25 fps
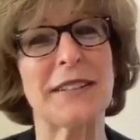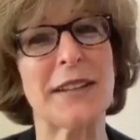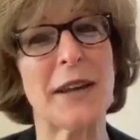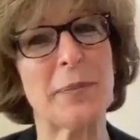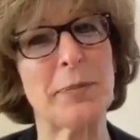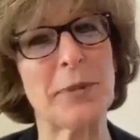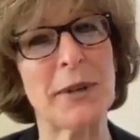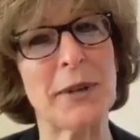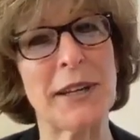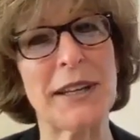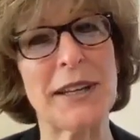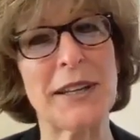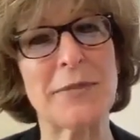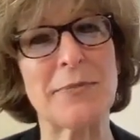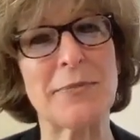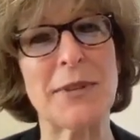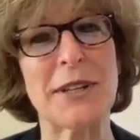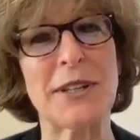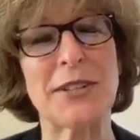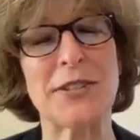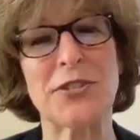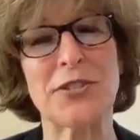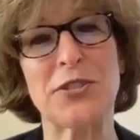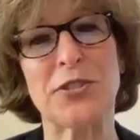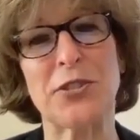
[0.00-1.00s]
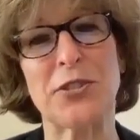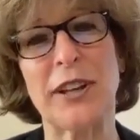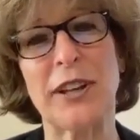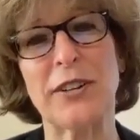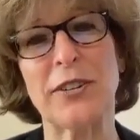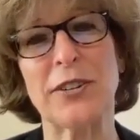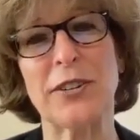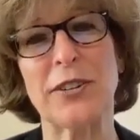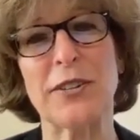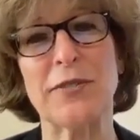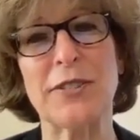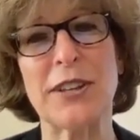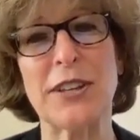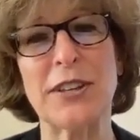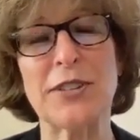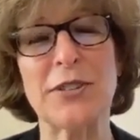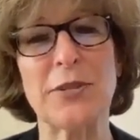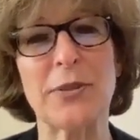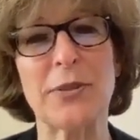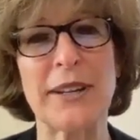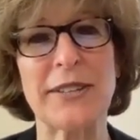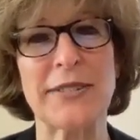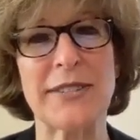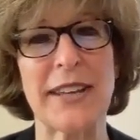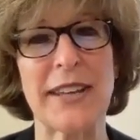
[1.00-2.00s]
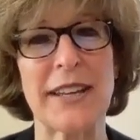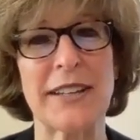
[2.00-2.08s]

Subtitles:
Deputy Administrator of the U.S.